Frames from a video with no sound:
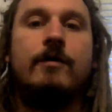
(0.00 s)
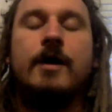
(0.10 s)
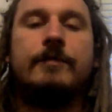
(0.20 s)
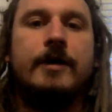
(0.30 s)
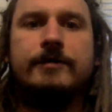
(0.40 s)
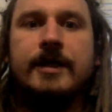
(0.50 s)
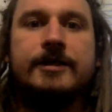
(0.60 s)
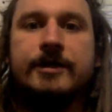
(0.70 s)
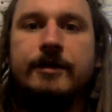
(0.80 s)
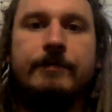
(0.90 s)
I was
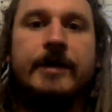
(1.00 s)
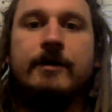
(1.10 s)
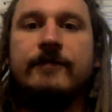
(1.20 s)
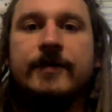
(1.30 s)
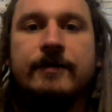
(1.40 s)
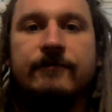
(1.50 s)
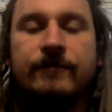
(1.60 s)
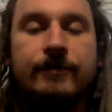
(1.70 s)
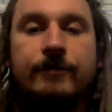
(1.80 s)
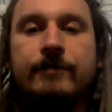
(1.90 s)
actually in the middle of eating
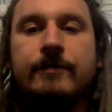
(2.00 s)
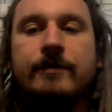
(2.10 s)
food,